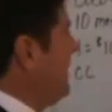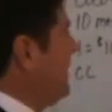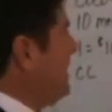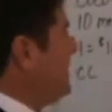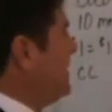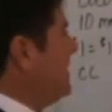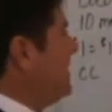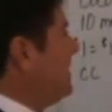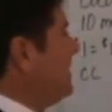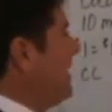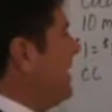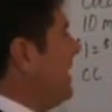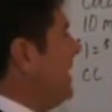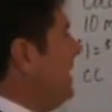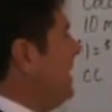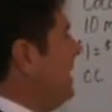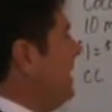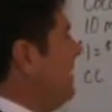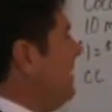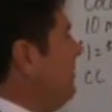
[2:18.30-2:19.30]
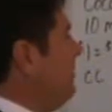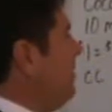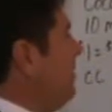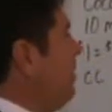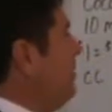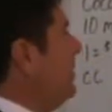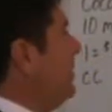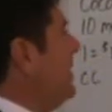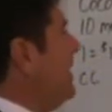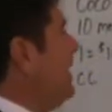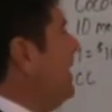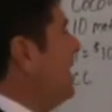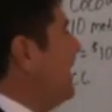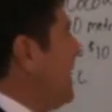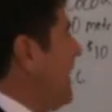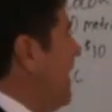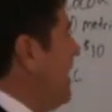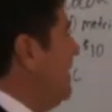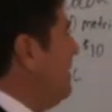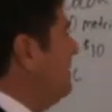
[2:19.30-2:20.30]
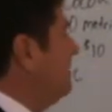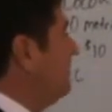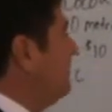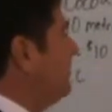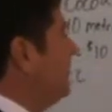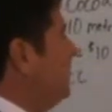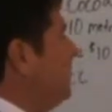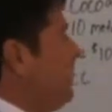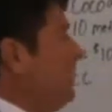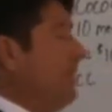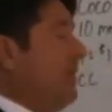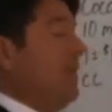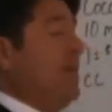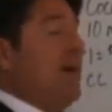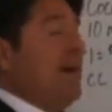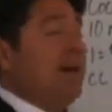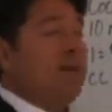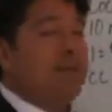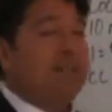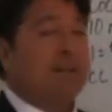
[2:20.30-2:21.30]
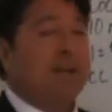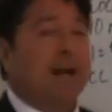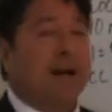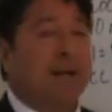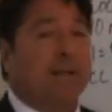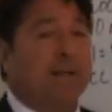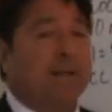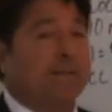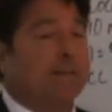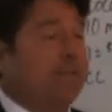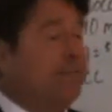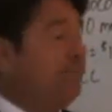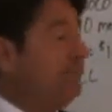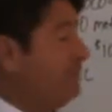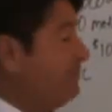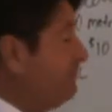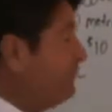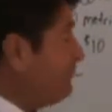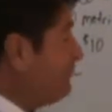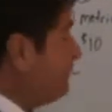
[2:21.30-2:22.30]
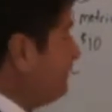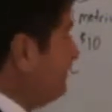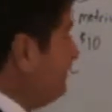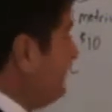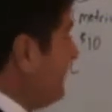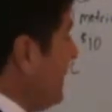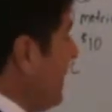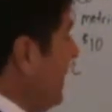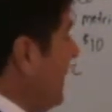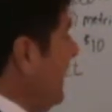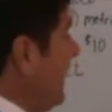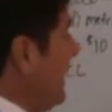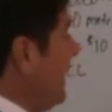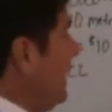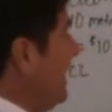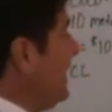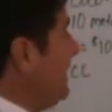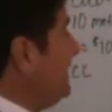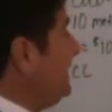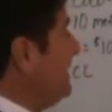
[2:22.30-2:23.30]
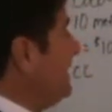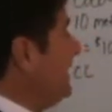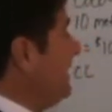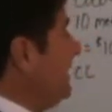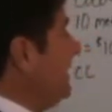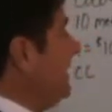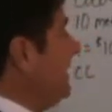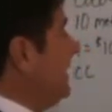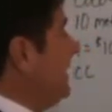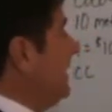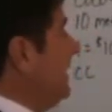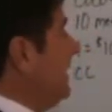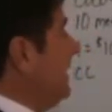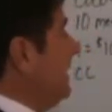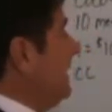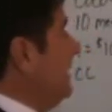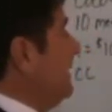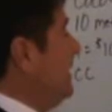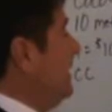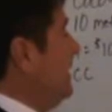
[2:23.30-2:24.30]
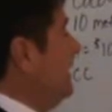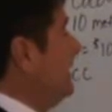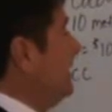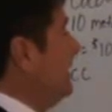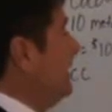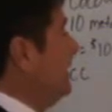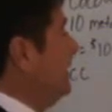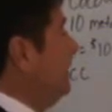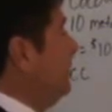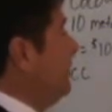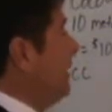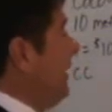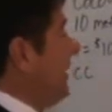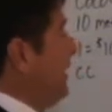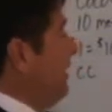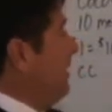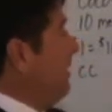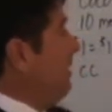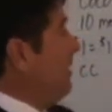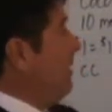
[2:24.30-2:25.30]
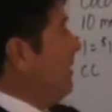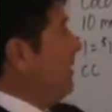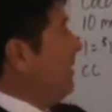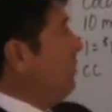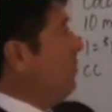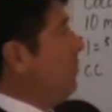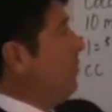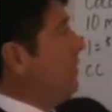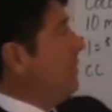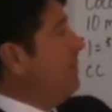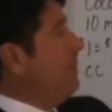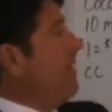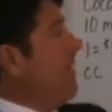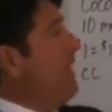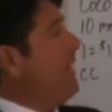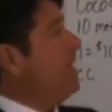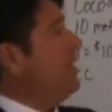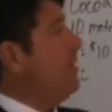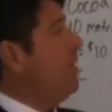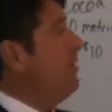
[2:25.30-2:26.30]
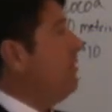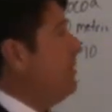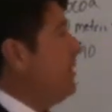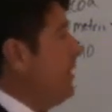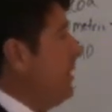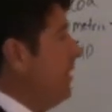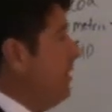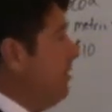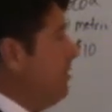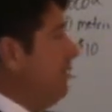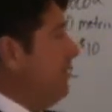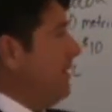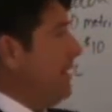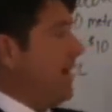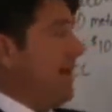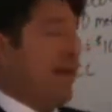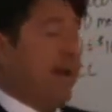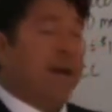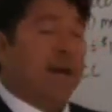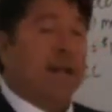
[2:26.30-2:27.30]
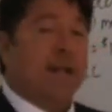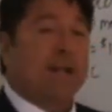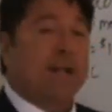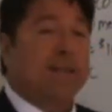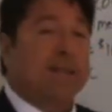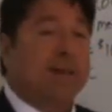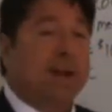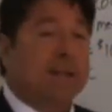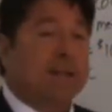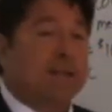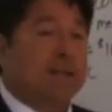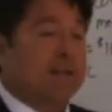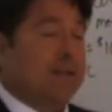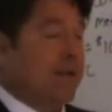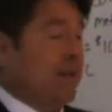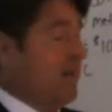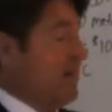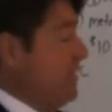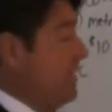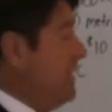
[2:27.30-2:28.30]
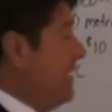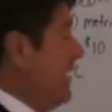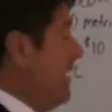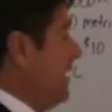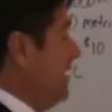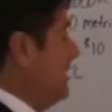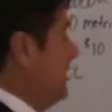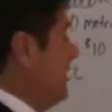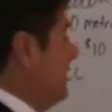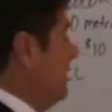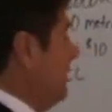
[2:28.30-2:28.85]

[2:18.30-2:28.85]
But let's just say that you opened an account for $50,000 and you went long one May cocoa at $1,000 a ton.